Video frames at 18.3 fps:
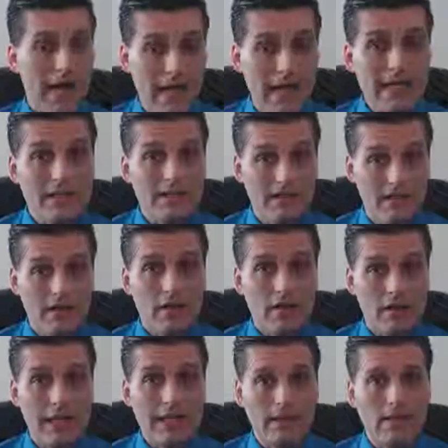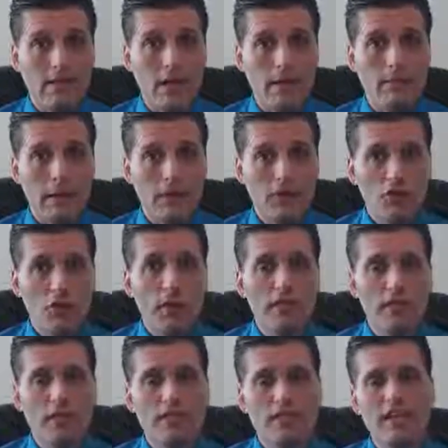at the time I'm
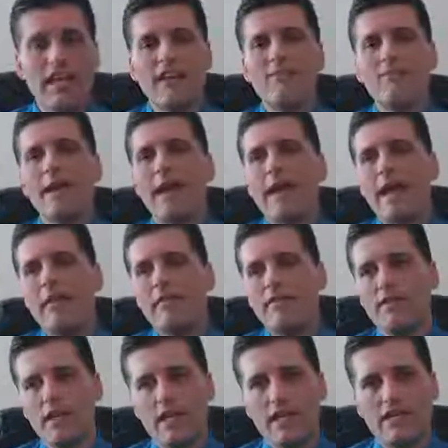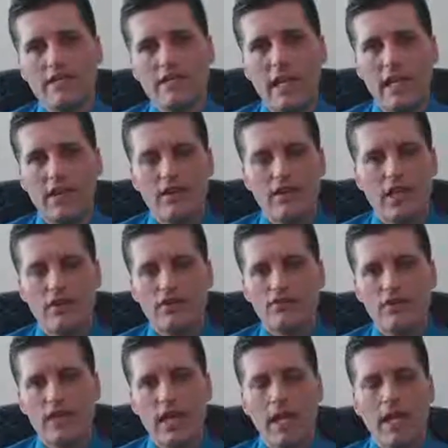doing this, gave back everything is gained
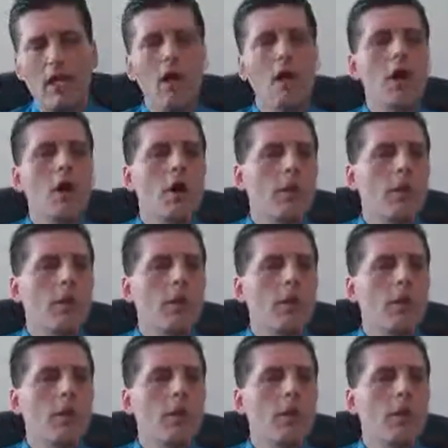yesterday.